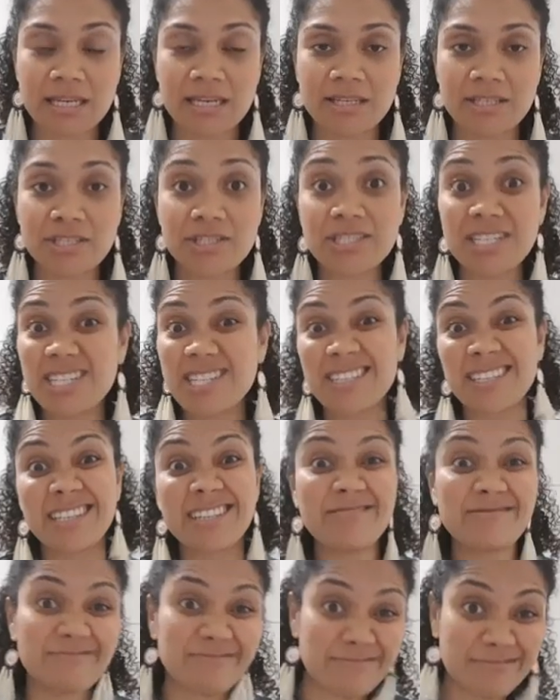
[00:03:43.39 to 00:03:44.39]

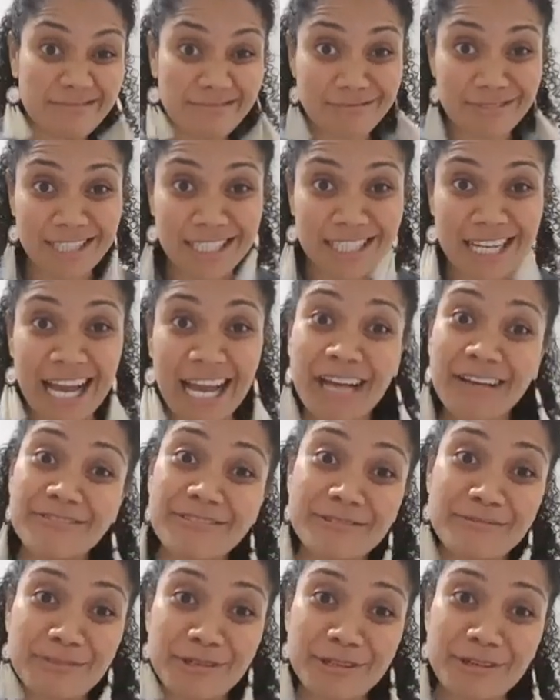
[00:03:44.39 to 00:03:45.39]
Traditionally, we didn't have
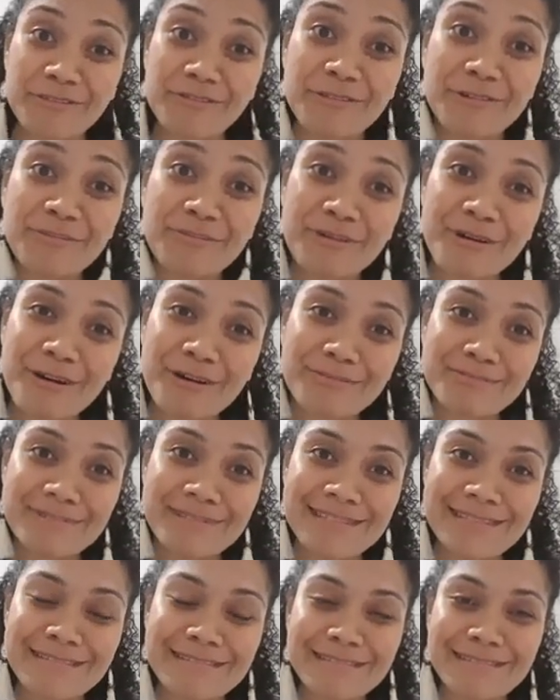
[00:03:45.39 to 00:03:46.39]
the beautiful
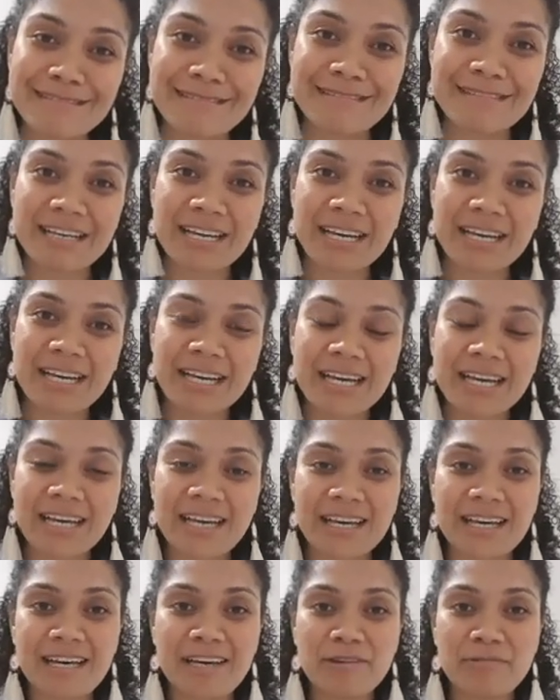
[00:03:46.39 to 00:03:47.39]
props and
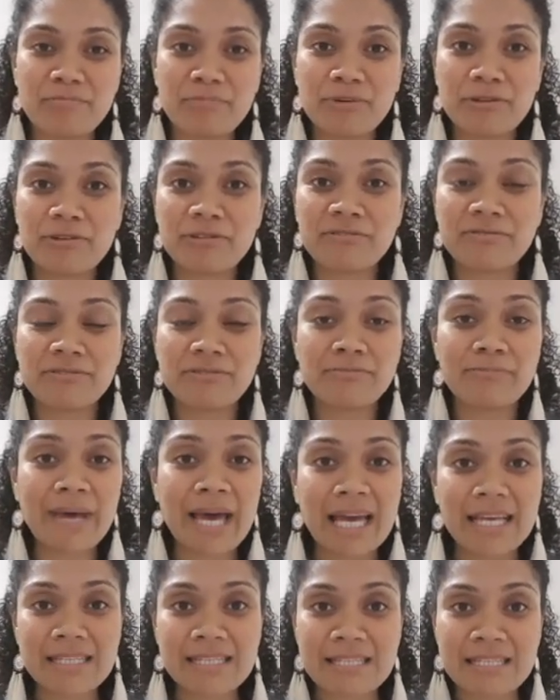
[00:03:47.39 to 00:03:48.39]
beautiful
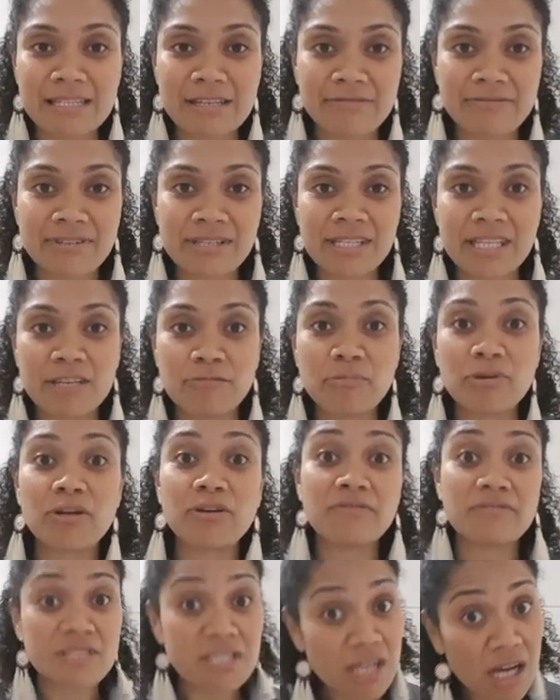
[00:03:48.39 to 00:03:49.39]
mats and everything, but
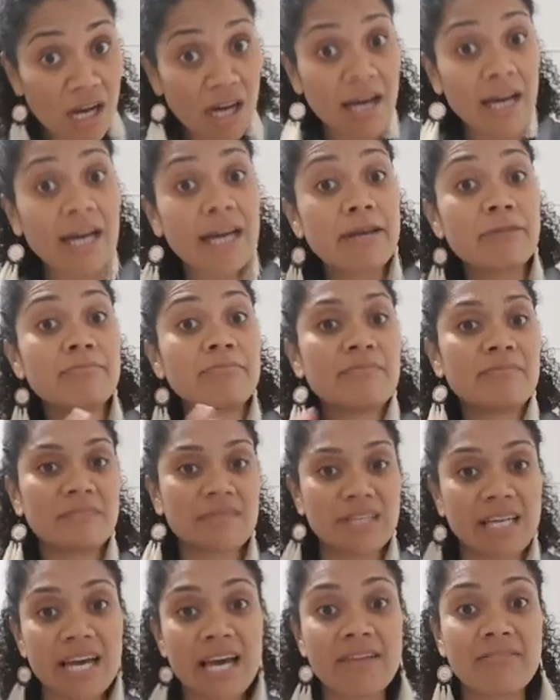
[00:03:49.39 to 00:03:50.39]
over time
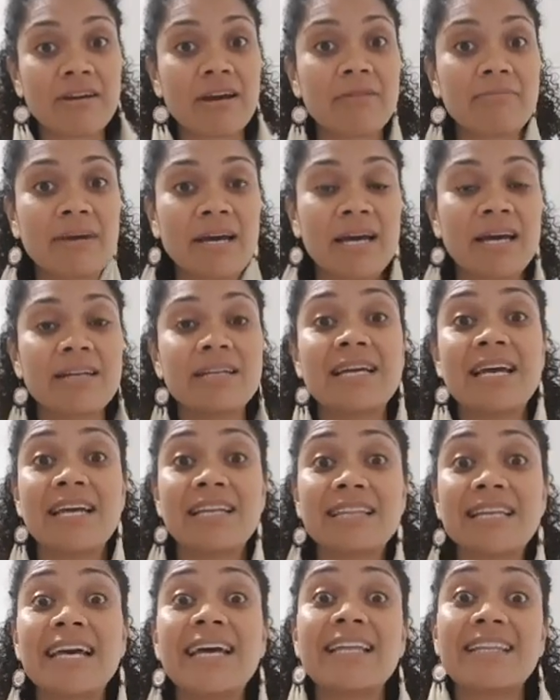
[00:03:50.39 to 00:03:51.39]
they have come out,
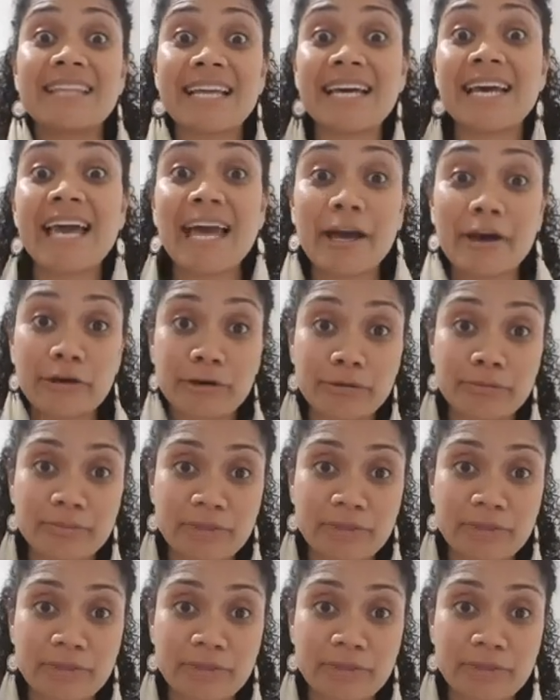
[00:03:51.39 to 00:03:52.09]
and they help.